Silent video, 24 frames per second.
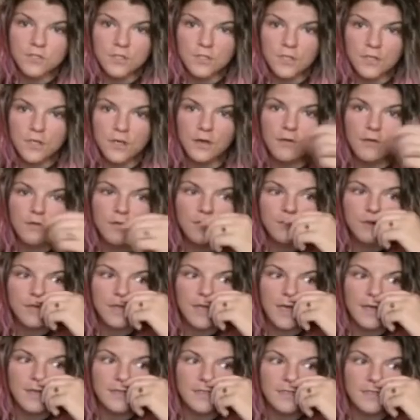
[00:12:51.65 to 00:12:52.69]
you know,
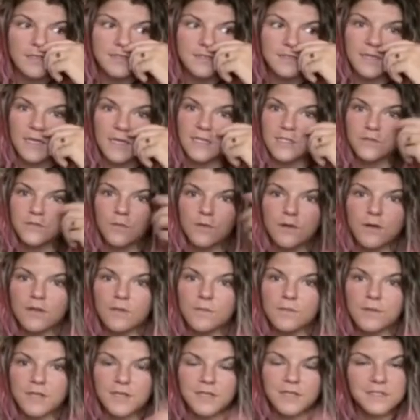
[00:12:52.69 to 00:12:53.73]
that's one of the
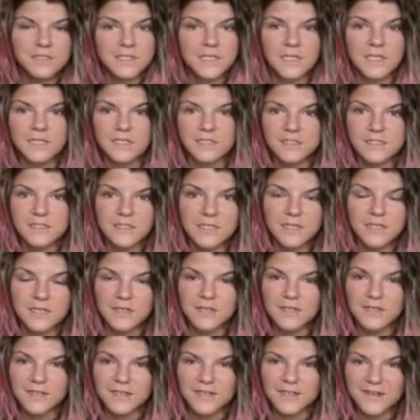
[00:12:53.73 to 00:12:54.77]
biggest things that,
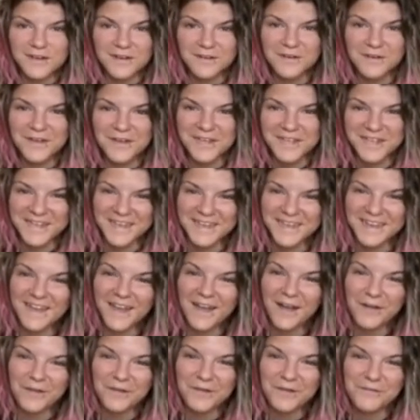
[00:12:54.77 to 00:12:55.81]
you know,
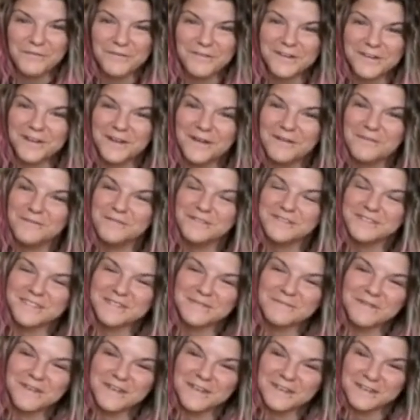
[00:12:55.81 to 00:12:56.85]
I'll overcome with
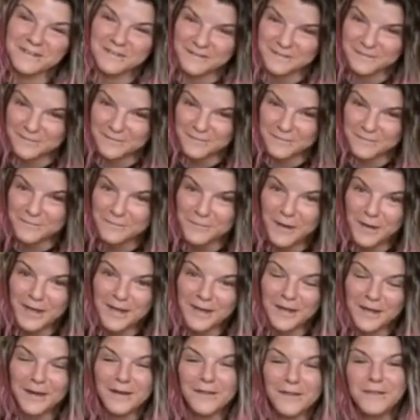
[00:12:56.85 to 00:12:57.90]
somebody right
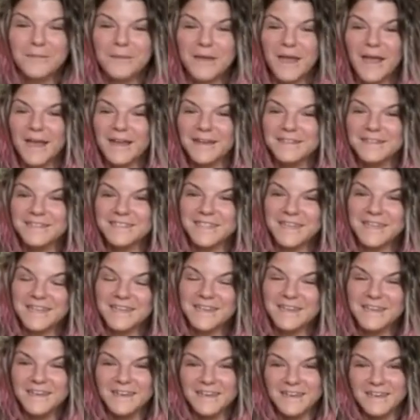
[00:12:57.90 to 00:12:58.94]
out of the bat is like,
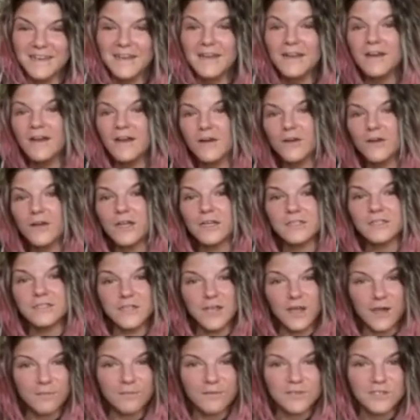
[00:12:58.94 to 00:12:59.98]
okay, so
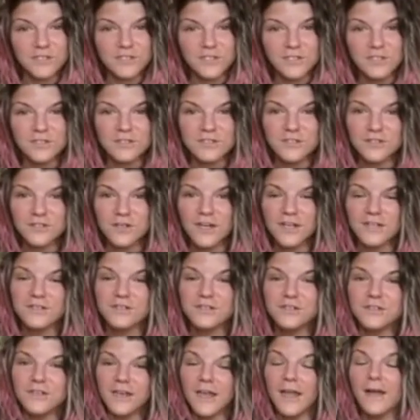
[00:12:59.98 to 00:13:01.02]
how much do you stretch
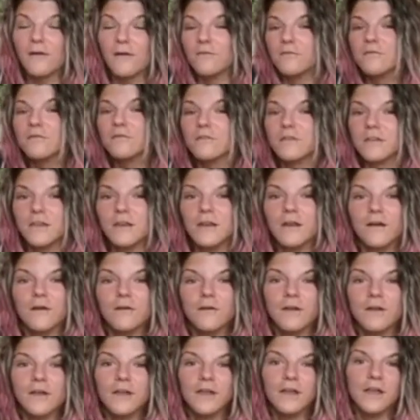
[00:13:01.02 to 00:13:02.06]
now? You know,
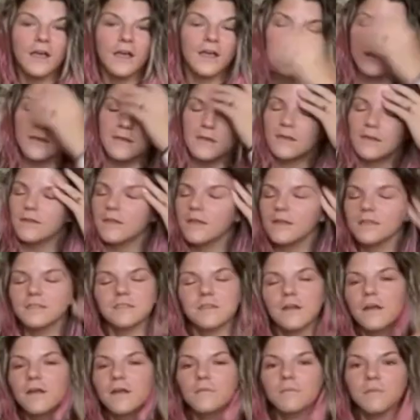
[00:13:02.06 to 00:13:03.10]
and that's
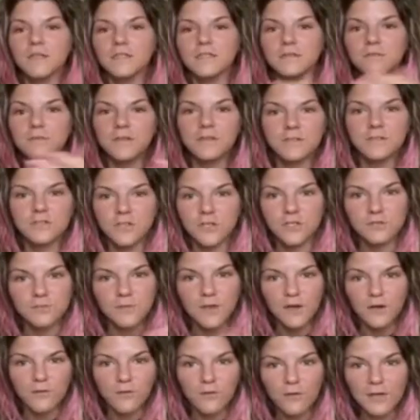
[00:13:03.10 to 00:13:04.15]
not meant to be a
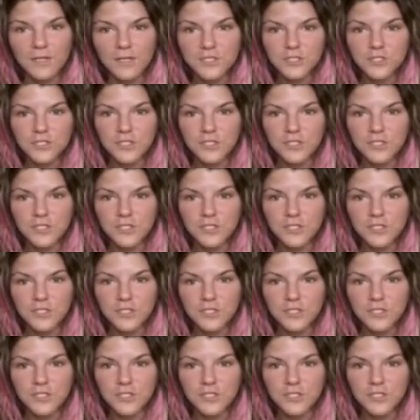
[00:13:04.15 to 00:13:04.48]
judgmental question.